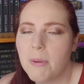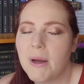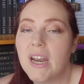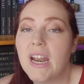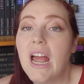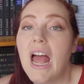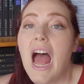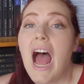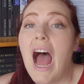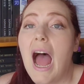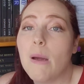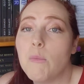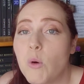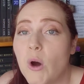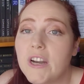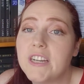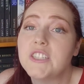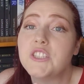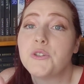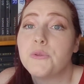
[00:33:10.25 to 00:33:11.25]
but I'm
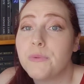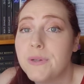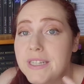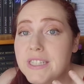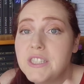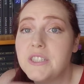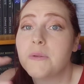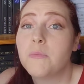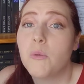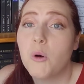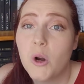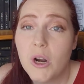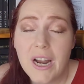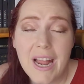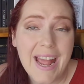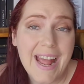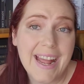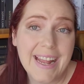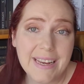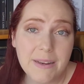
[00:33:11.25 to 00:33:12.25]
wanting to read some more
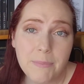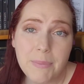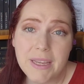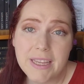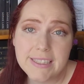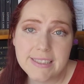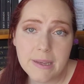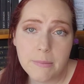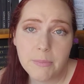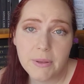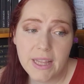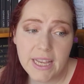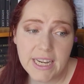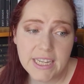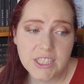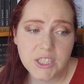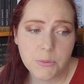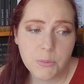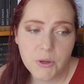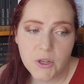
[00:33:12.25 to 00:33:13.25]
ahead because I'm
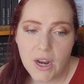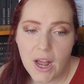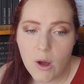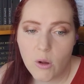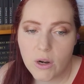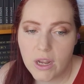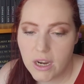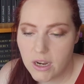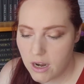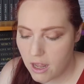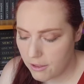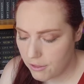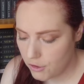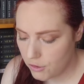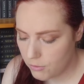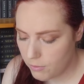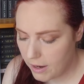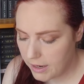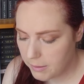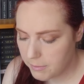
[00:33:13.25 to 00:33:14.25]
planning to put out
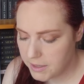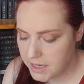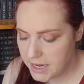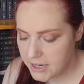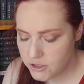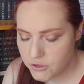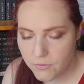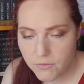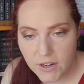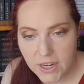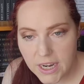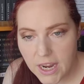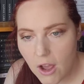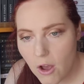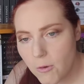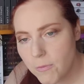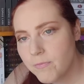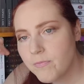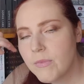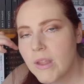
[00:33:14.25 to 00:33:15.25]
another recommendation
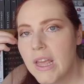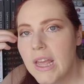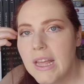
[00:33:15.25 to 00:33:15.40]
video.